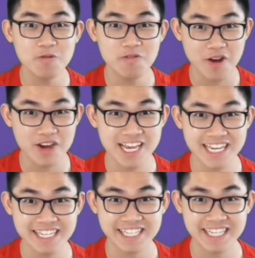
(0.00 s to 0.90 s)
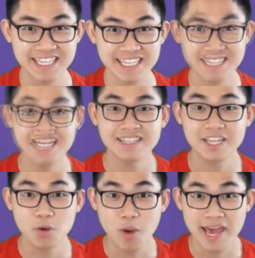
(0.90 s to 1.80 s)
very easy.
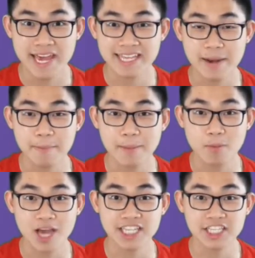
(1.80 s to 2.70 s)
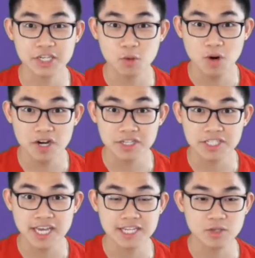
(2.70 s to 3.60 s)
The way that memoization works
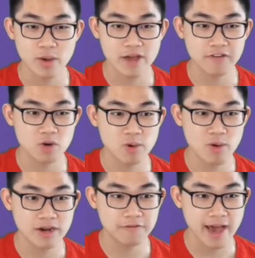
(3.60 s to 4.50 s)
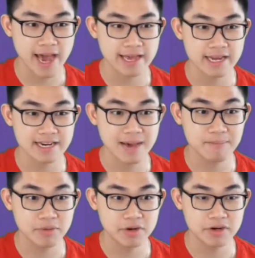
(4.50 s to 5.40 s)
is whenever we want to find a
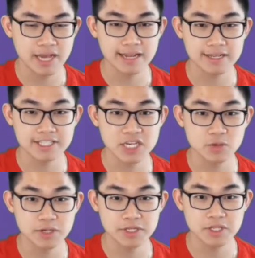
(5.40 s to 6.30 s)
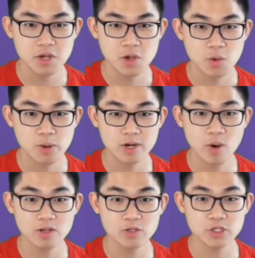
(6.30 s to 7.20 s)
number in the sequence, we're
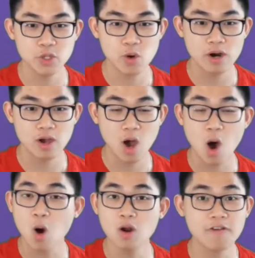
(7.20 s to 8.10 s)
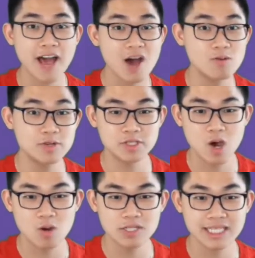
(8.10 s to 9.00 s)
going to store all of our
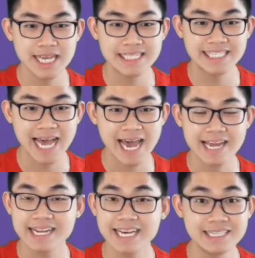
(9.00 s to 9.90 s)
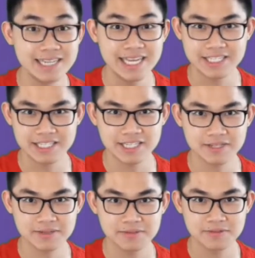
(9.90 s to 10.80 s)
results inside a list,
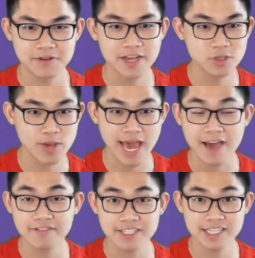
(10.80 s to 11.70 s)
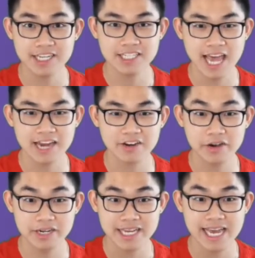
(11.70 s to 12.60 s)
right? So we have this list and
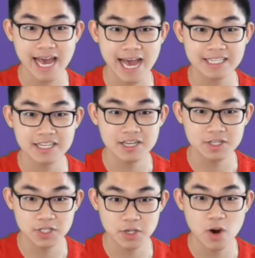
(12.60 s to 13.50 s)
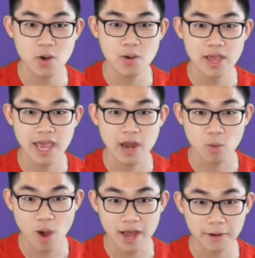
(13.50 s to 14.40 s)
currently it has 0 and
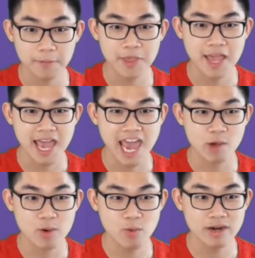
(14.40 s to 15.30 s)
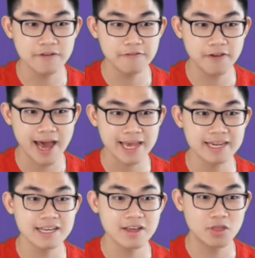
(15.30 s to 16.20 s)
1, and we want to
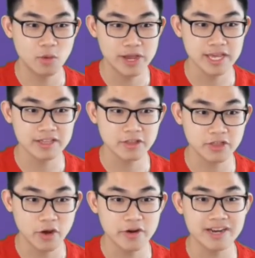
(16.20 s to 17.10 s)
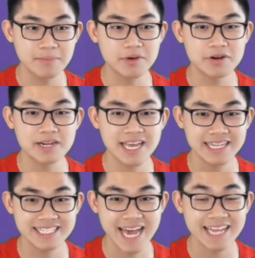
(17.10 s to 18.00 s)
find 3, the third number
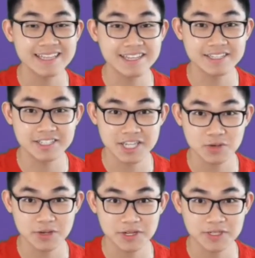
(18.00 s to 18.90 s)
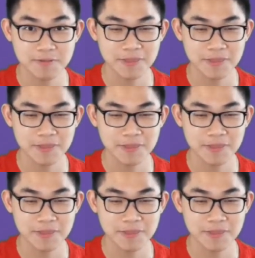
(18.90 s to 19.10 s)
inside this sequence.